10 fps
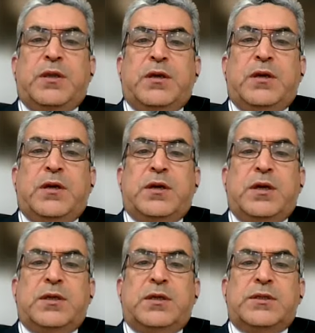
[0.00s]
the
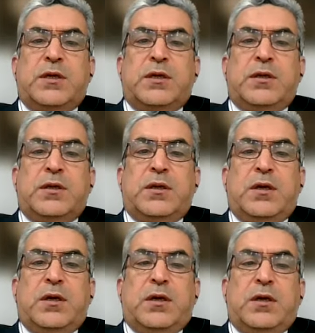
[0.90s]
hairline design
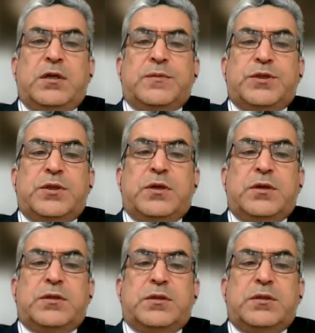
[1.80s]
as much
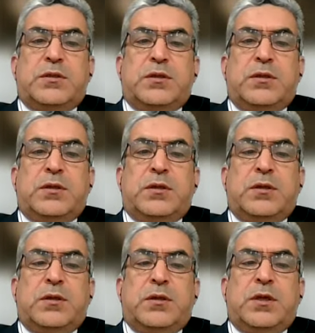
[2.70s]
as
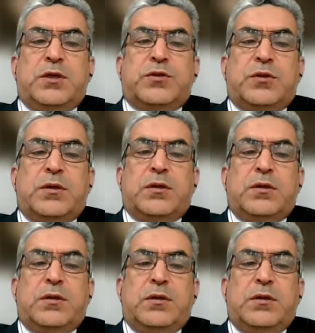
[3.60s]
natural.